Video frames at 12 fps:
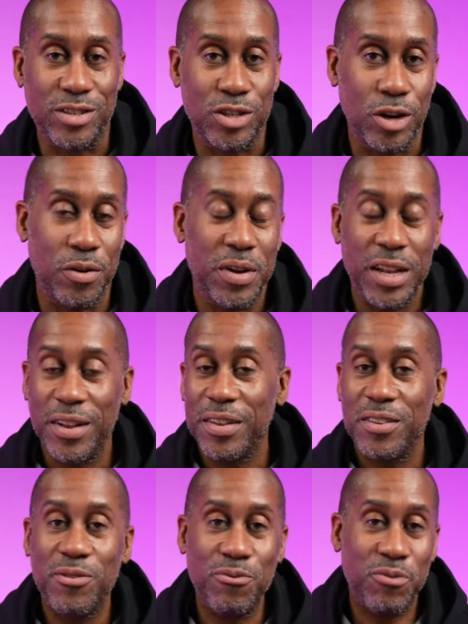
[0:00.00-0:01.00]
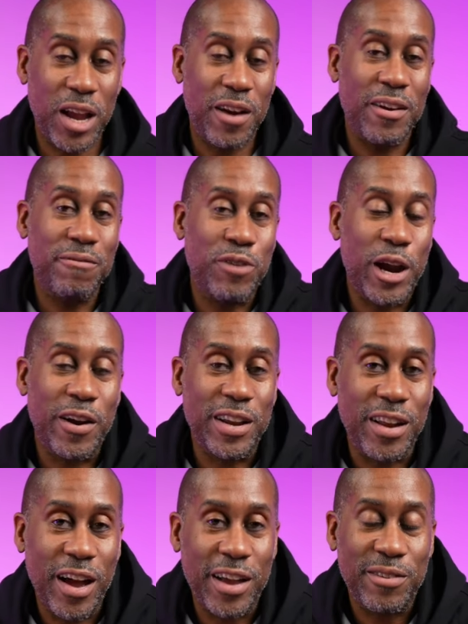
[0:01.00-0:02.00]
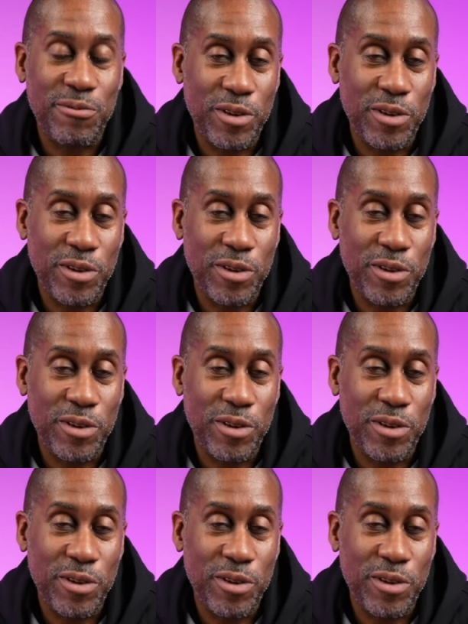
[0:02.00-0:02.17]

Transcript: So it's very, very nice,